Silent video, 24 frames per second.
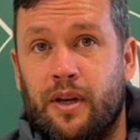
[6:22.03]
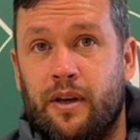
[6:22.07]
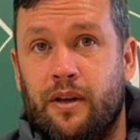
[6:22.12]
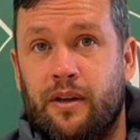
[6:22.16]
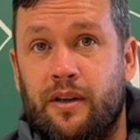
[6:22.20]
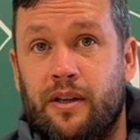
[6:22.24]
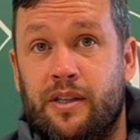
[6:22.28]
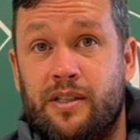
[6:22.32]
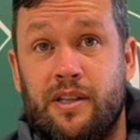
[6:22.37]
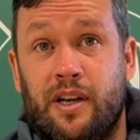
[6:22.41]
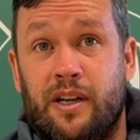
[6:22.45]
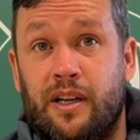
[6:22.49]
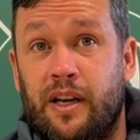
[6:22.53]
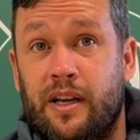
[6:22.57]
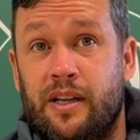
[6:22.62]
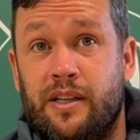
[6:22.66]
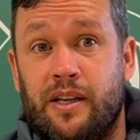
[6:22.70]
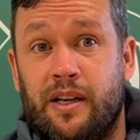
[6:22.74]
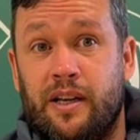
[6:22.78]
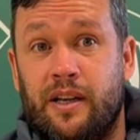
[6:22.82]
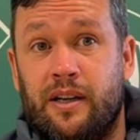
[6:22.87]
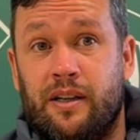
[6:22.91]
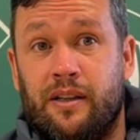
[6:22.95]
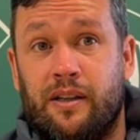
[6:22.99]
it's not
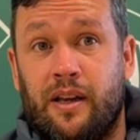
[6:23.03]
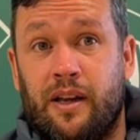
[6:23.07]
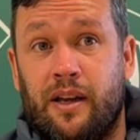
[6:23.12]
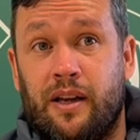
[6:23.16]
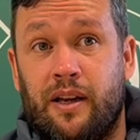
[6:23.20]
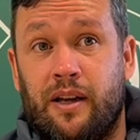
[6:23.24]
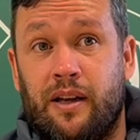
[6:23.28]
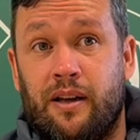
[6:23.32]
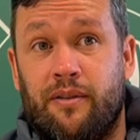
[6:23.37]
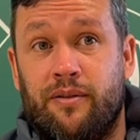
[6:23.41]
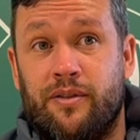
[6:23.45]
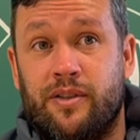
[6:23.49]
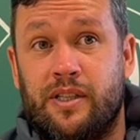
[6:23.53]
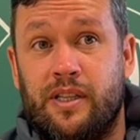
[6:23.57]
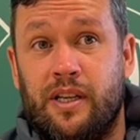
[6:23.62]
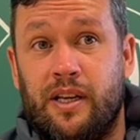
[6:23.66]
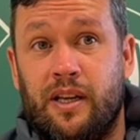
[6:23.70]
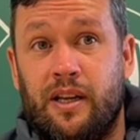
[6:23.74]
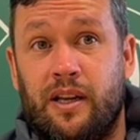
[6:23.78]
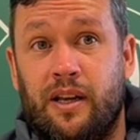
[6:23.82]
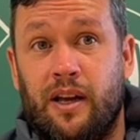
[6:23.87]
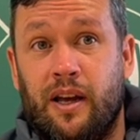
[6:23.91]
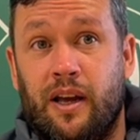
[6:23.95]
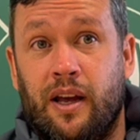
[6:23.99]
ideal.
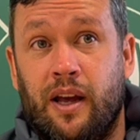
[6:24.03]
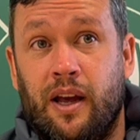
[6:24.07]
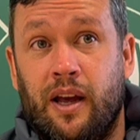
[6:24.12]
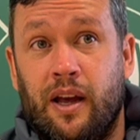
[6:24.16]
Obviously,